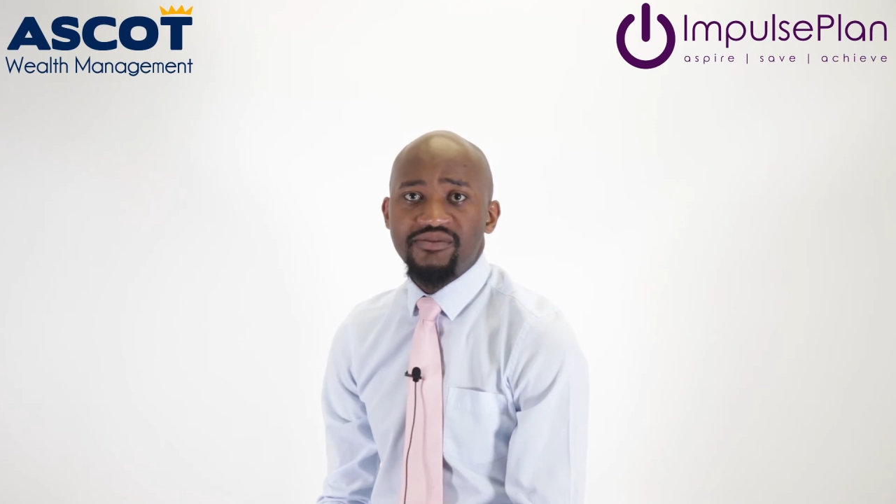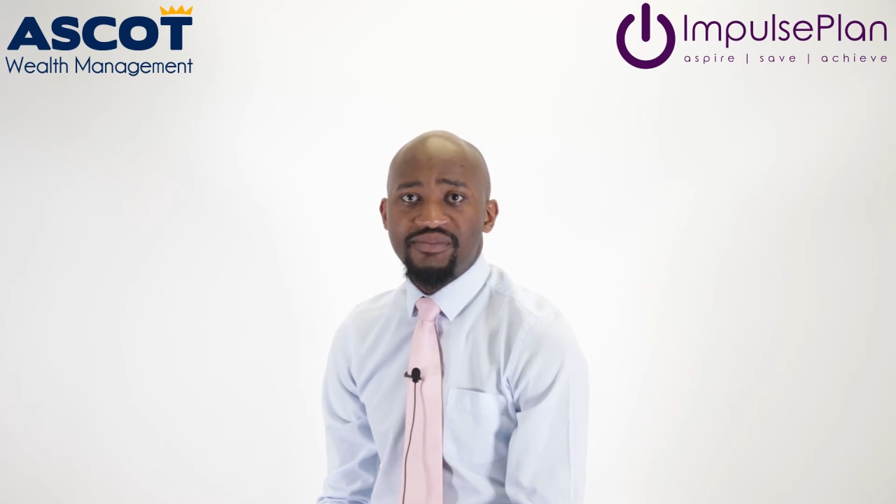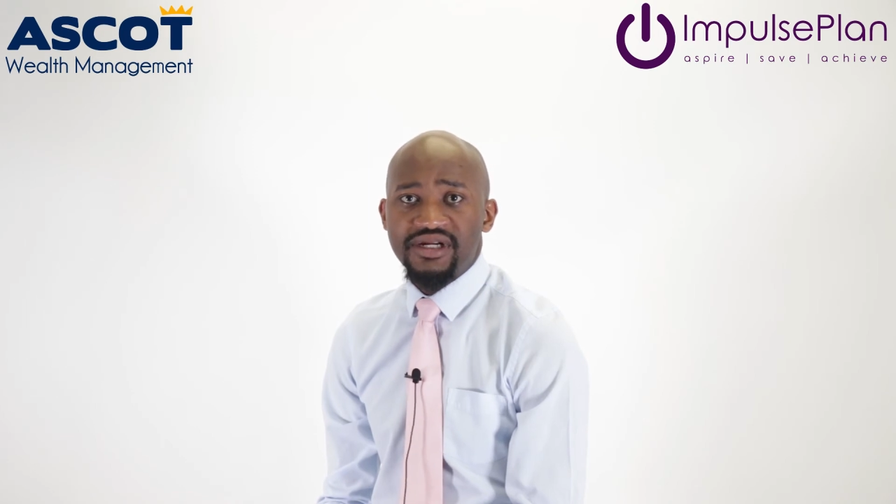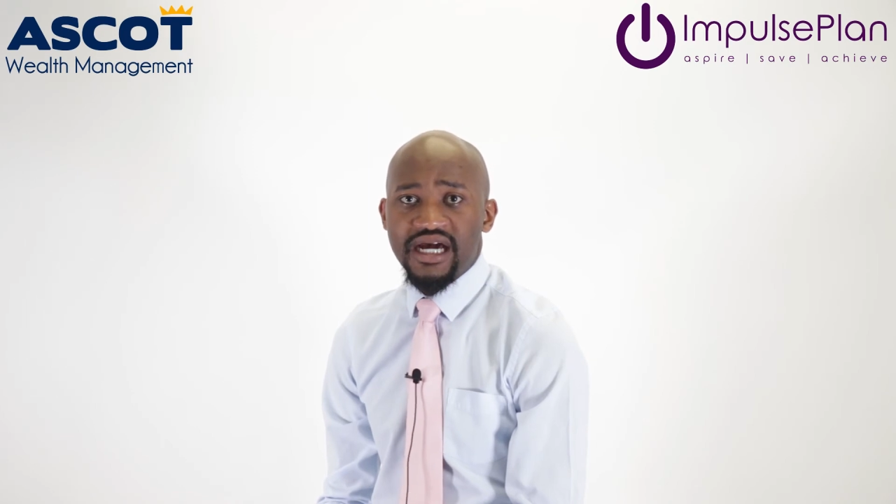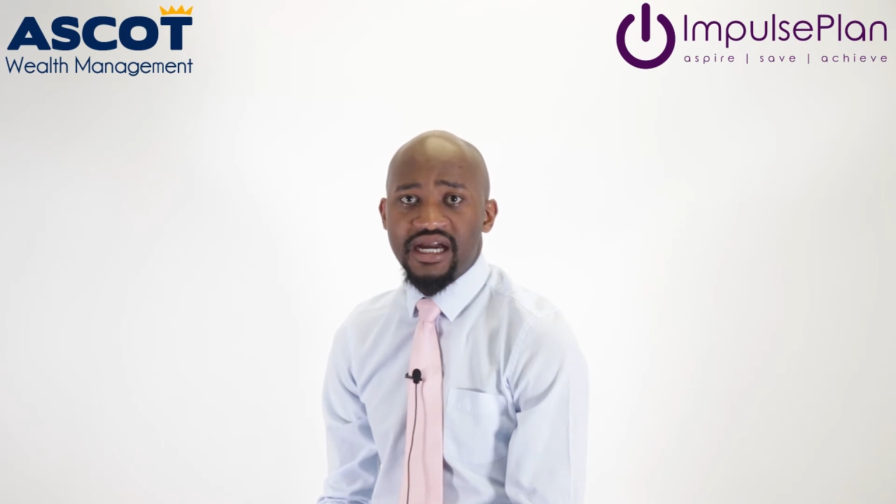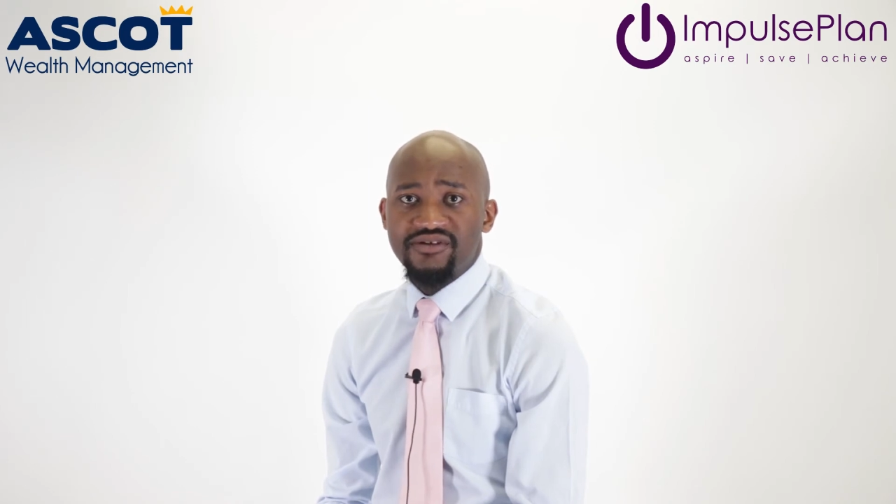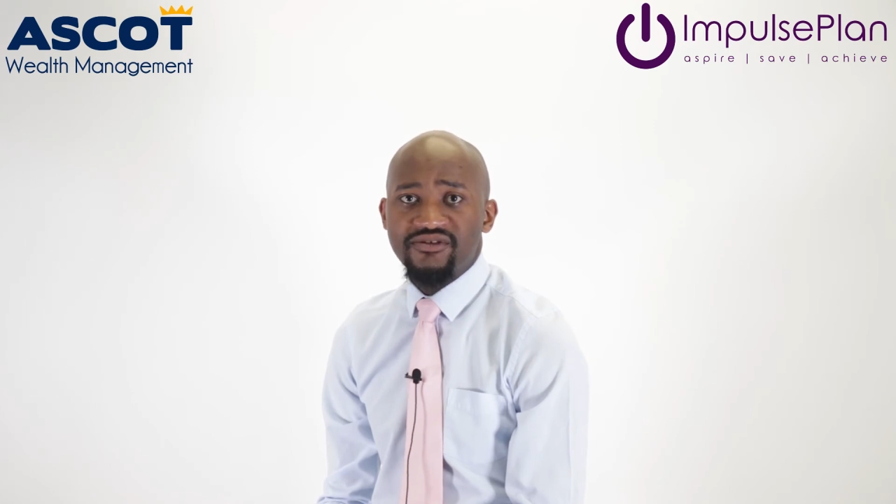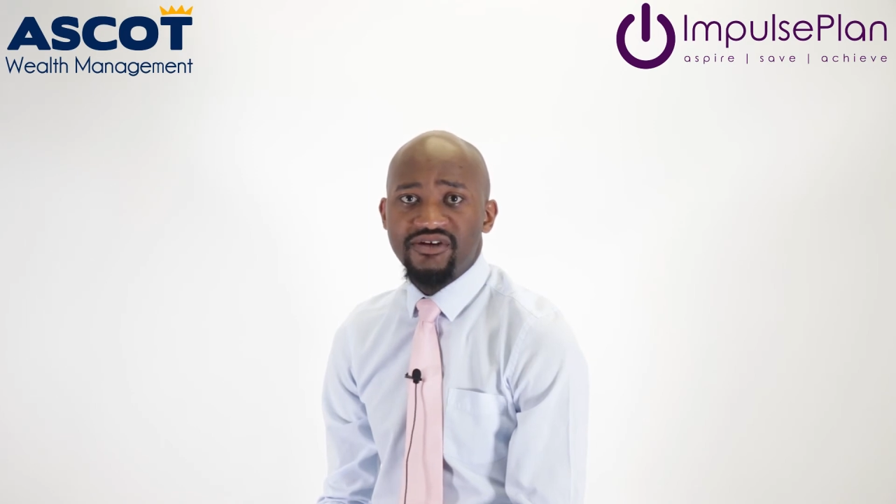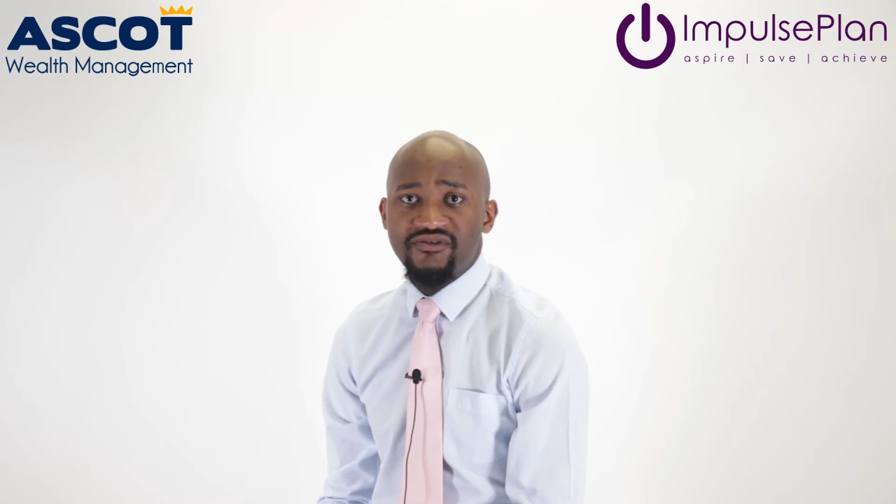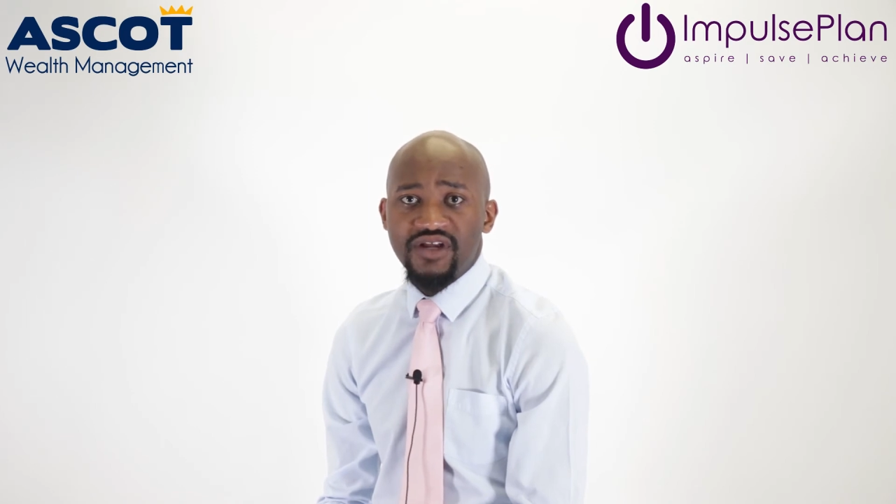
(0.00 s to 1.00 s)

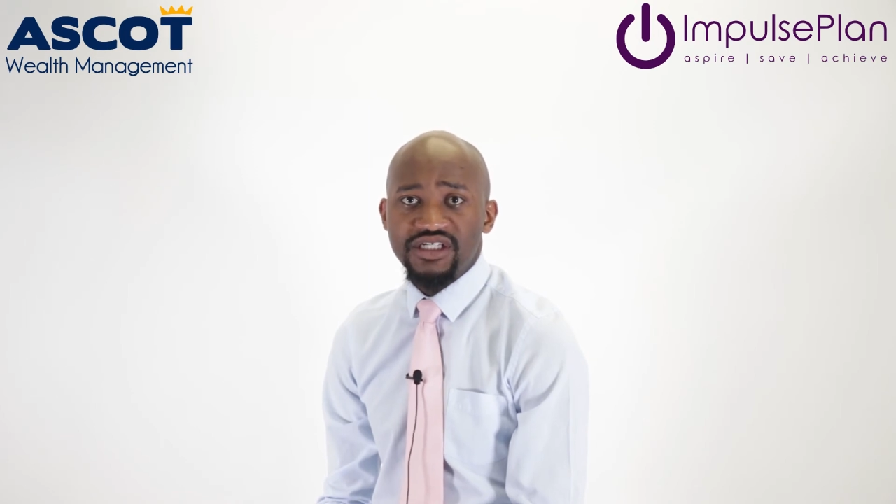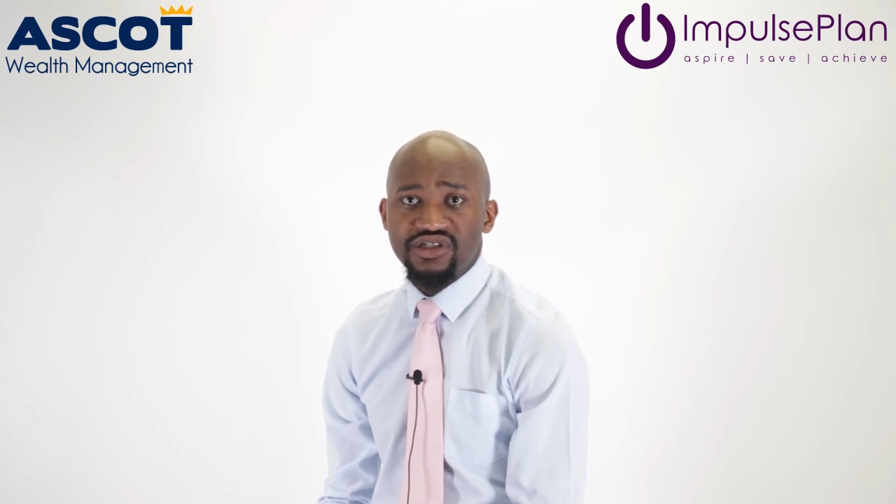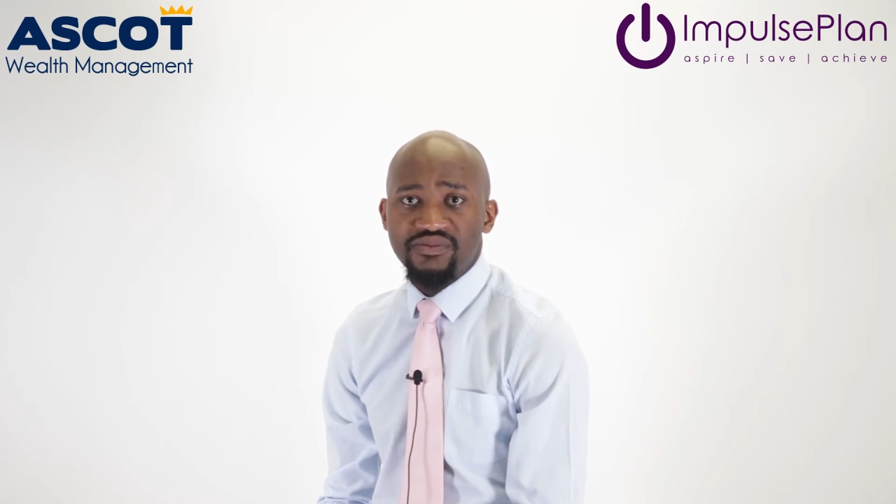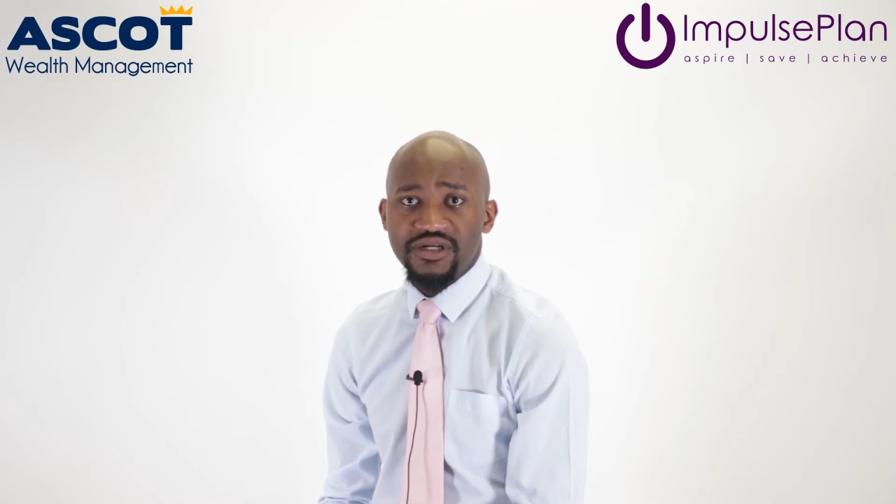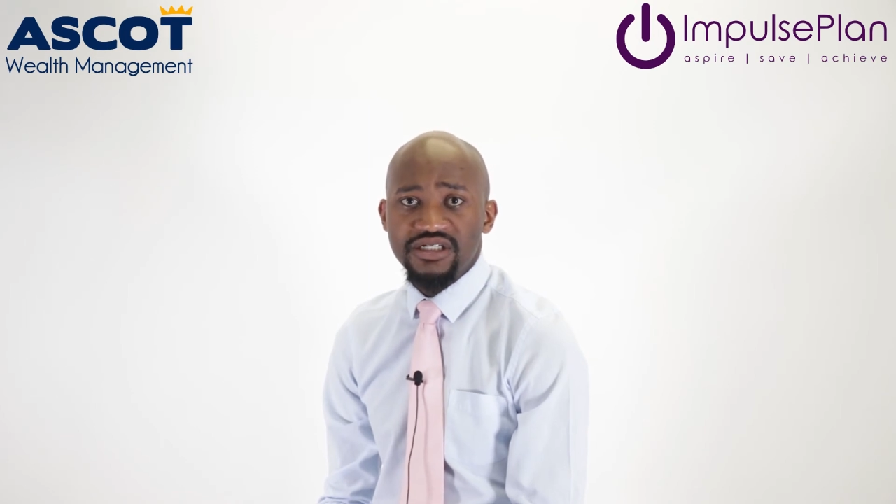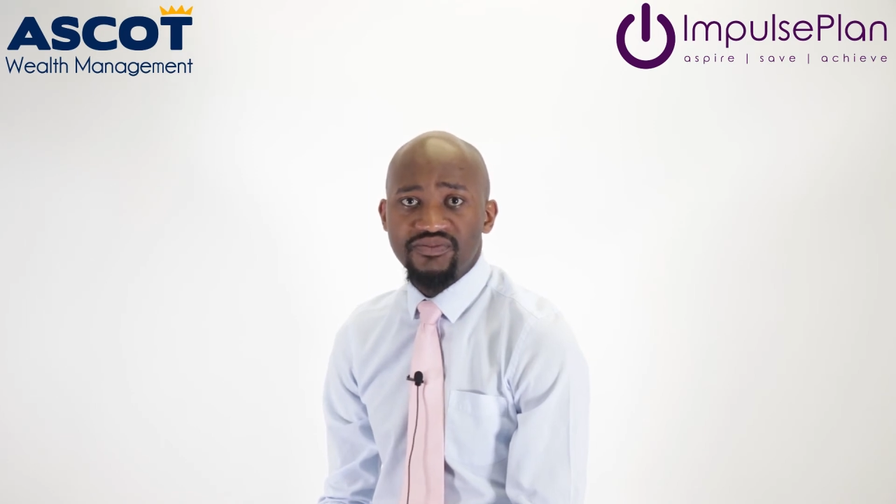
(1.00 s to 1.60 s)
inflationary